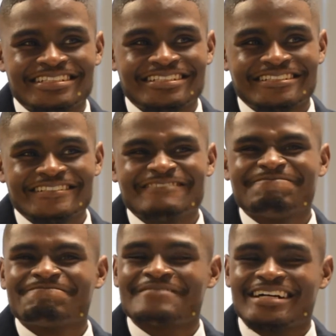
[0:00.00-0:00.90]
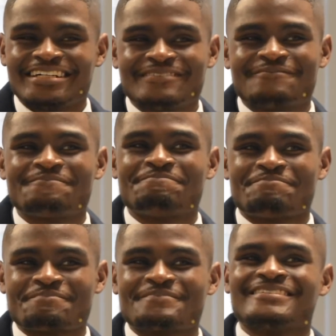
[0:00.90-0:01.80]
the kind of
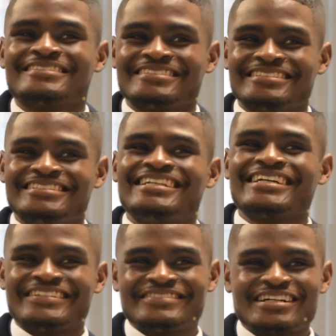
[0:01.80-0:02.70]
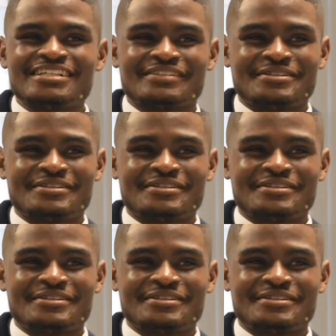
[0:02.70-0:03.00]
negative sides of